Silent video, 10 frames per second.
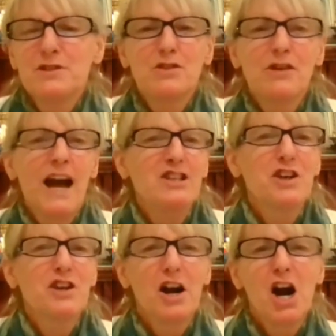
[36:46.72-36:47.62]

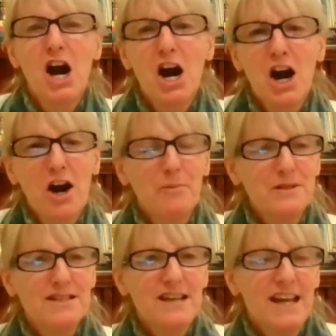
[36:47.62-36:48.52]
scratches our car,
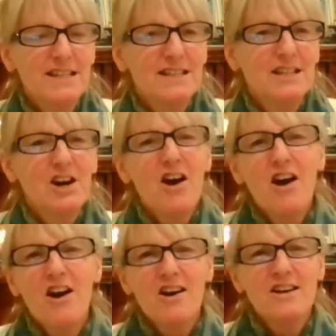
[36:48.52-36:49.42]
puts a dent in the
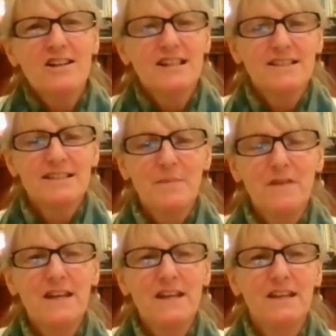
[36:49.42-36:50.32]
car, does
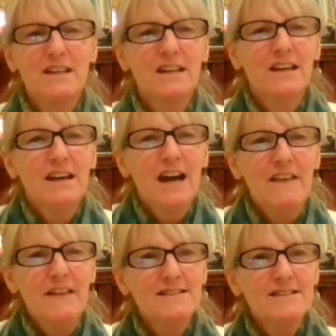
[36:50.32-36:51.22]
something,
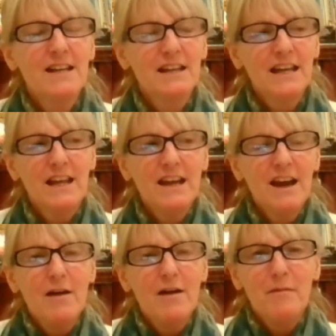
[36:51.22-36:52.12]
and then
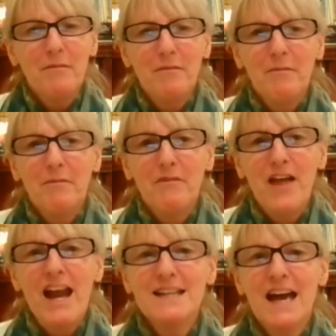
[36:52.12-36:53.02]
suddenly
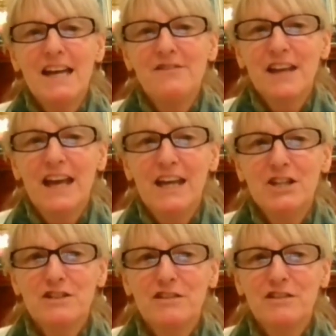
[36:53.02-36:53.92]
that
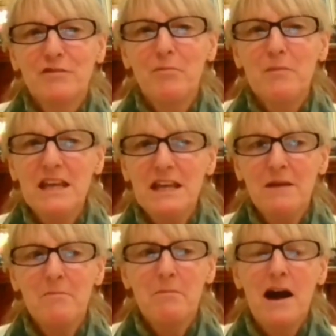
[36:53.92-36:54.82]
identification of
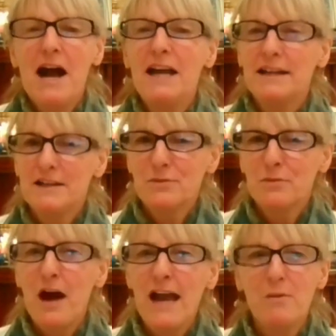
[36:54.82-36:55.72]
me and mine is
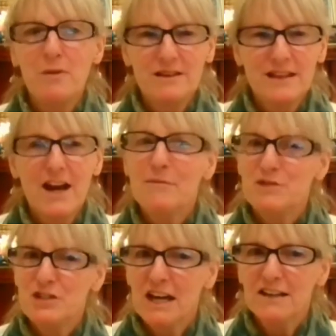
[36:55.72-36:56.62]
right with that
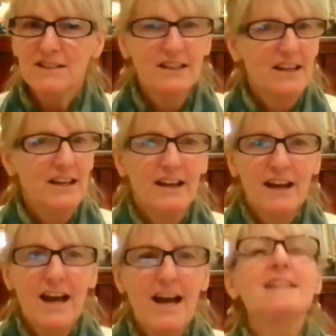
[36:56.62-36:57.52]
object,
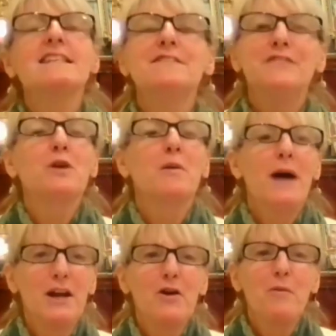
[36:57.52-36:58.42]
as if it were
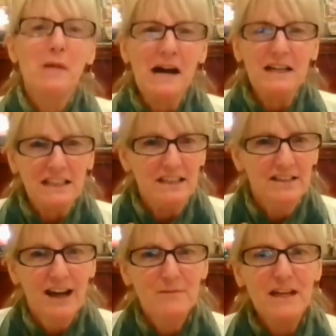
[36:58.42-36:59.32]
my own body.
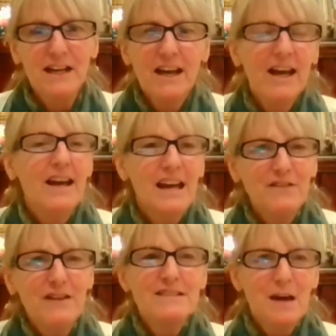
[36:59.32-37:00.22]
I mean,
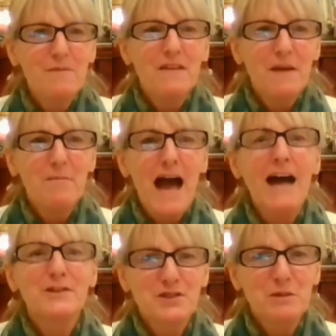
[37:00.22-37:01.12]
if it's something that
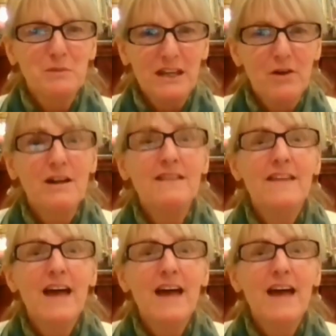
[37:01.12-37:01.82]
matters to me, or in